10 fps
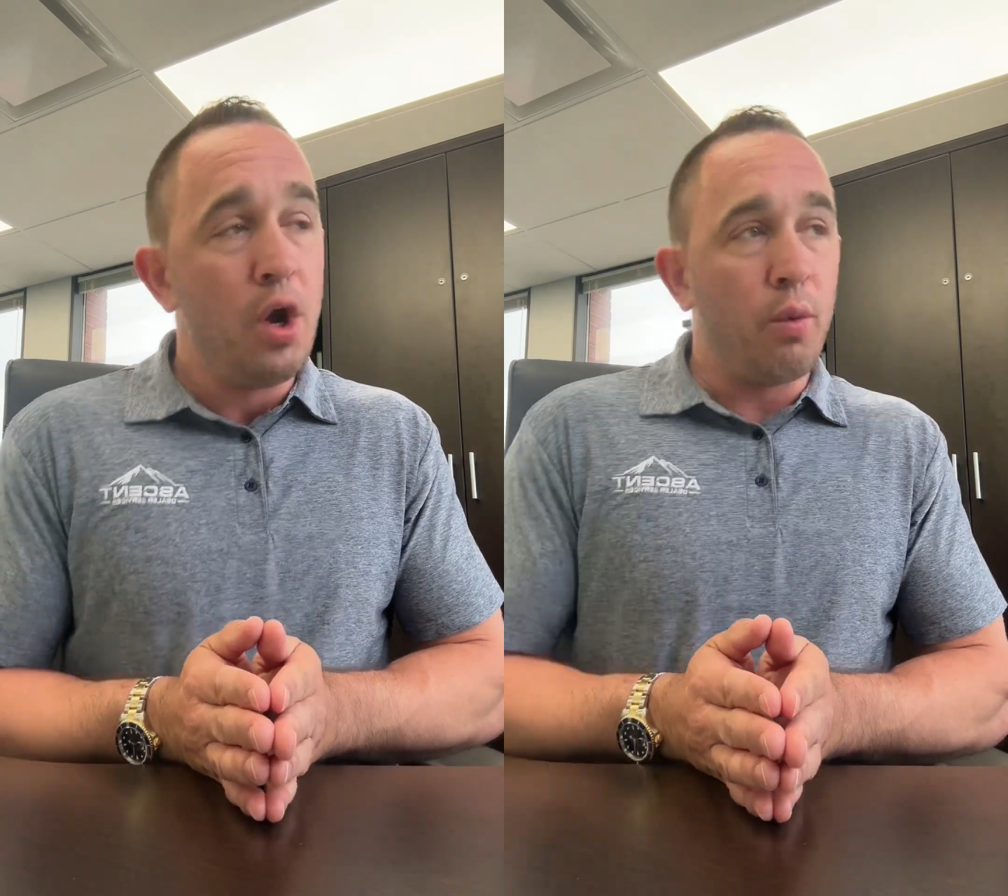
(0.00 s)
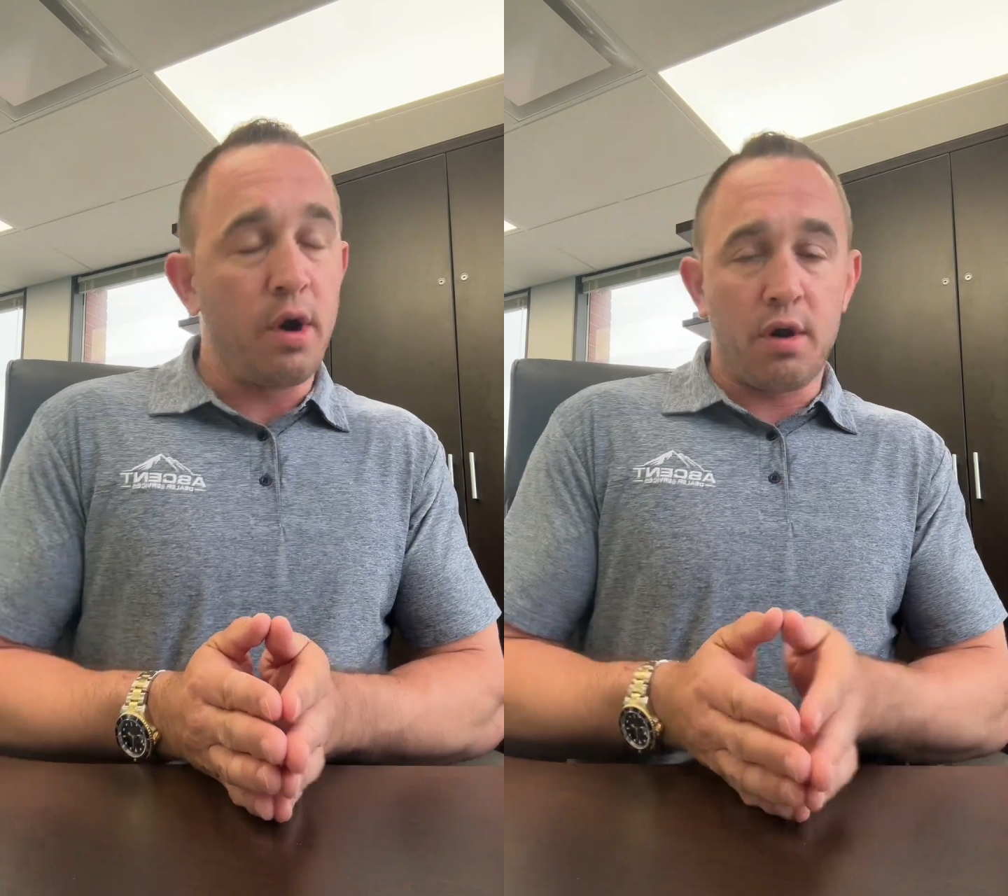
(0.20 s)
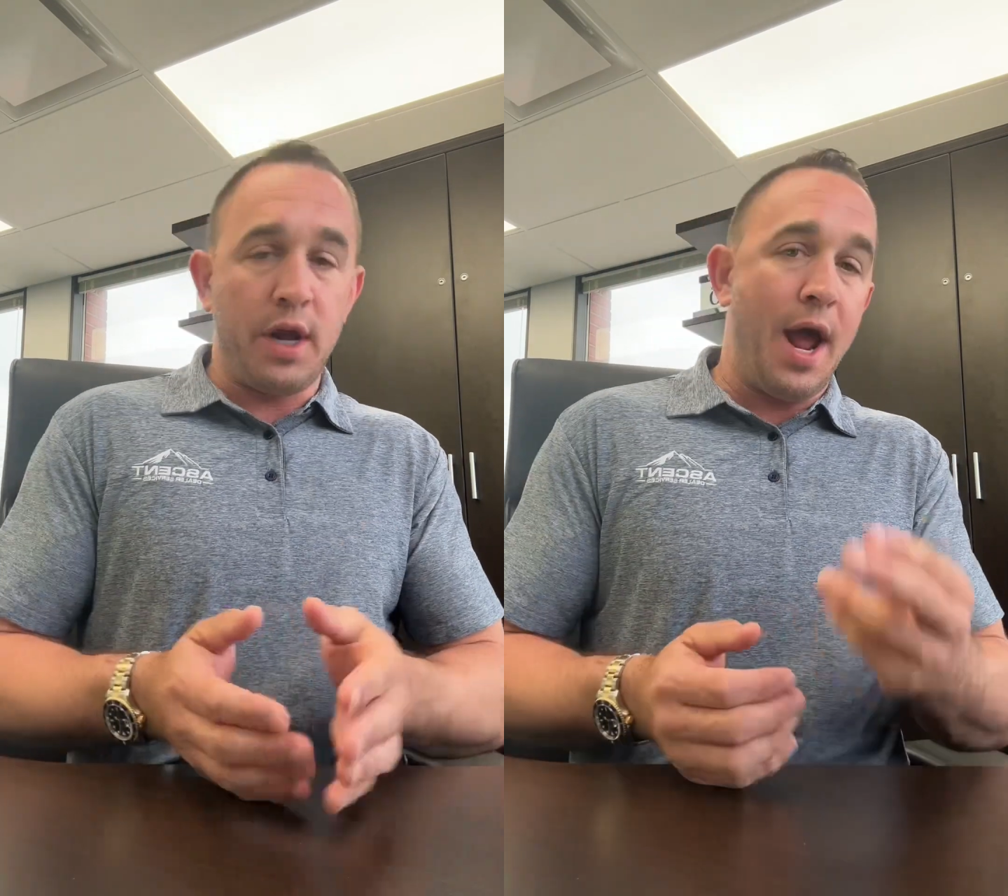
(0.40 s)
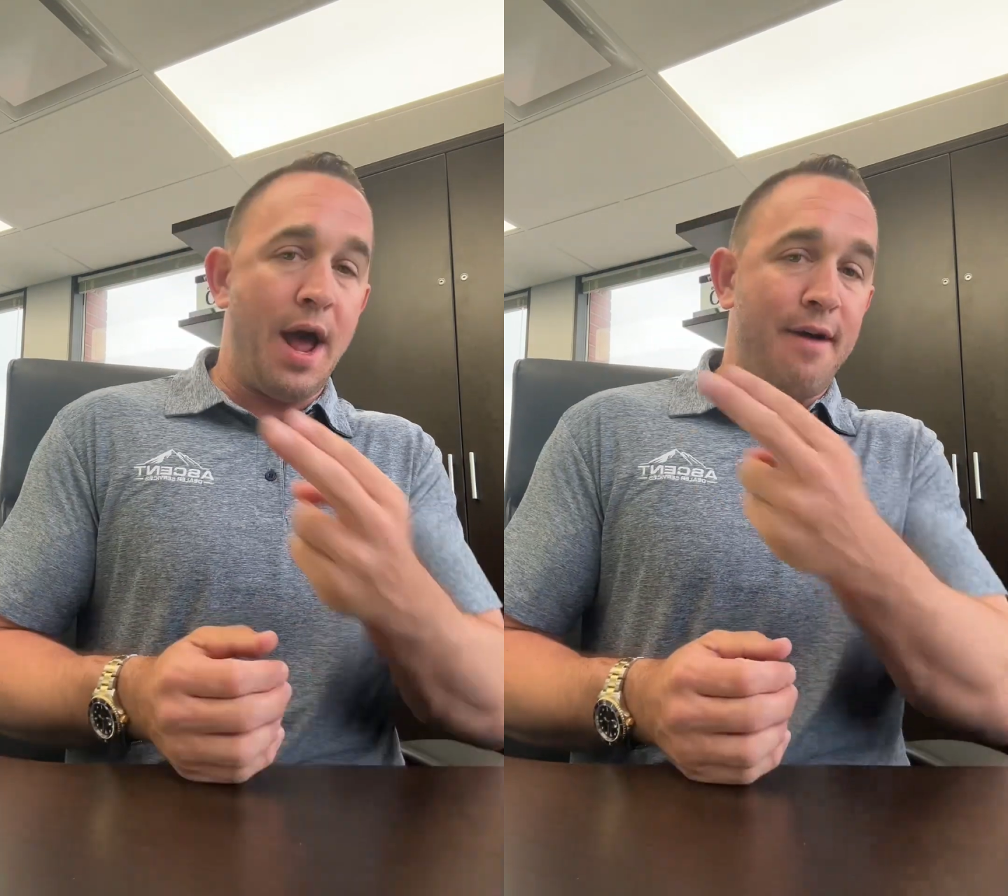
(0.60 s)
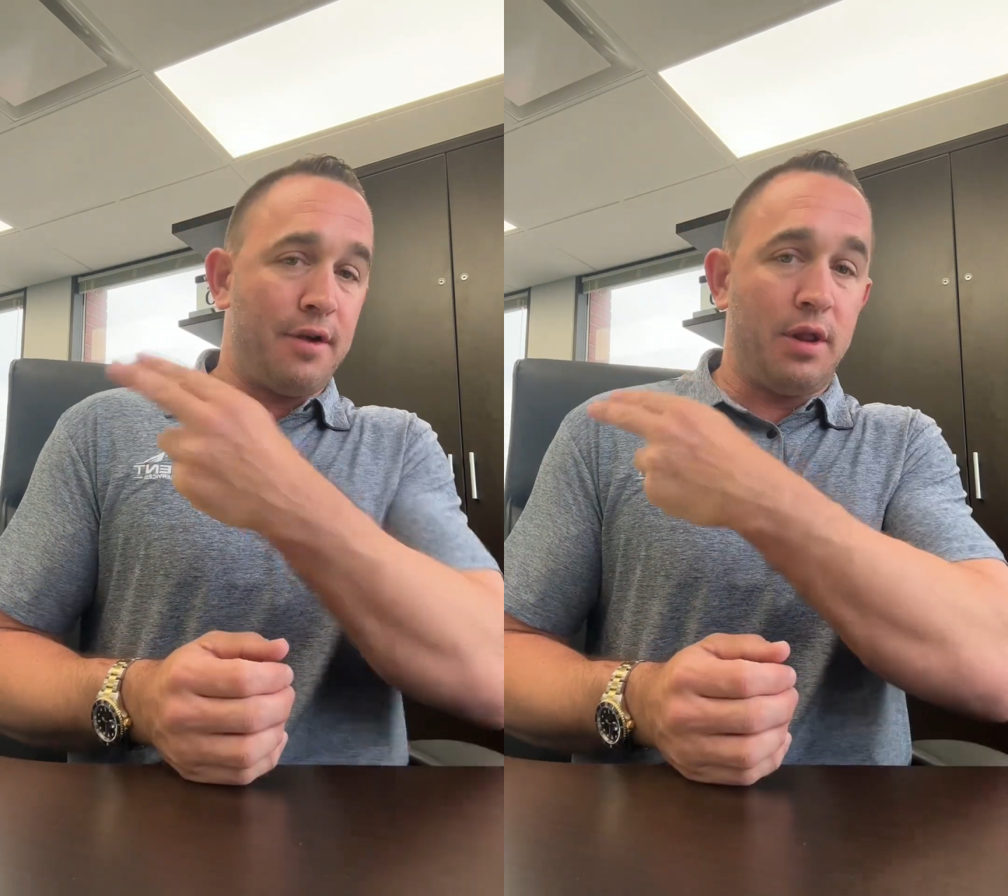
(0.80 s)
We already
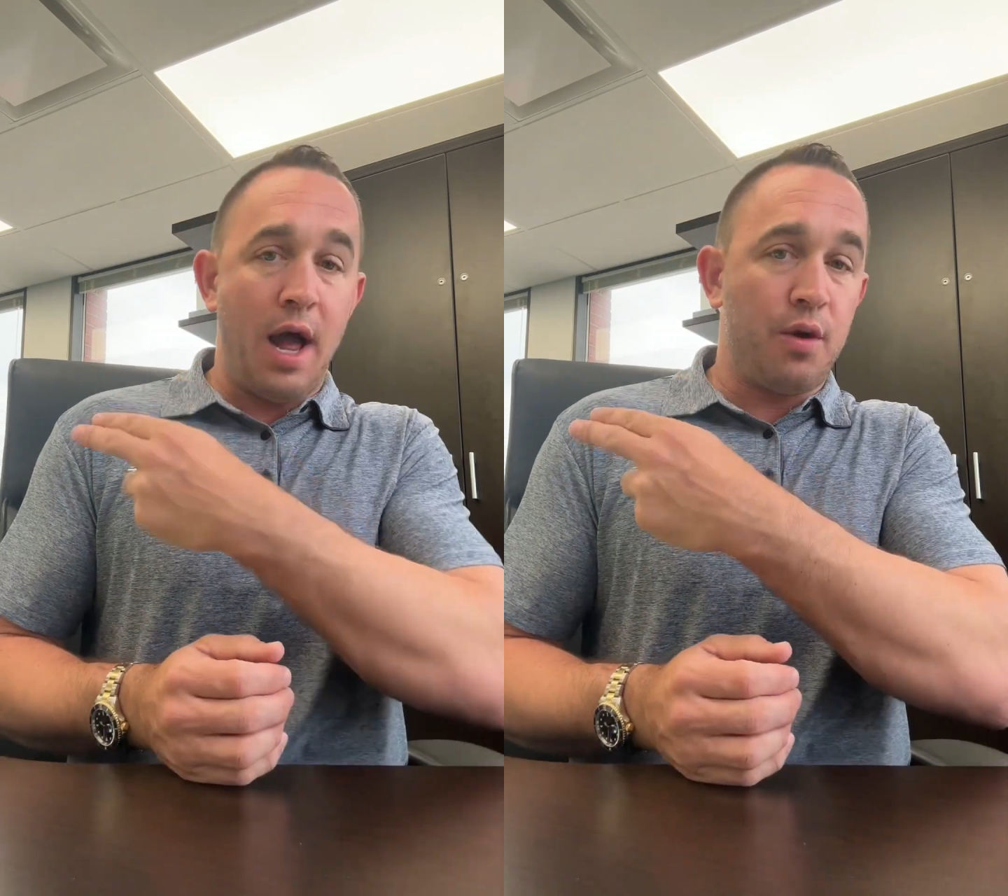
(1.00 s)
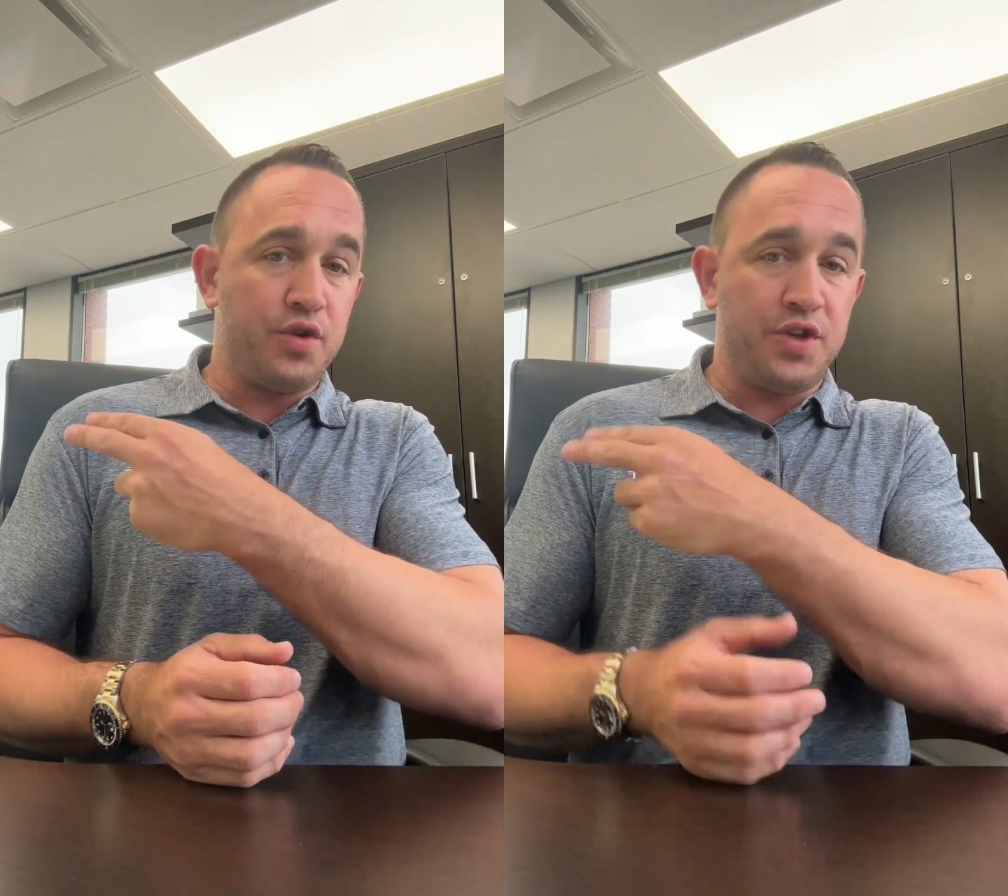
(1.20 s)
have a lounge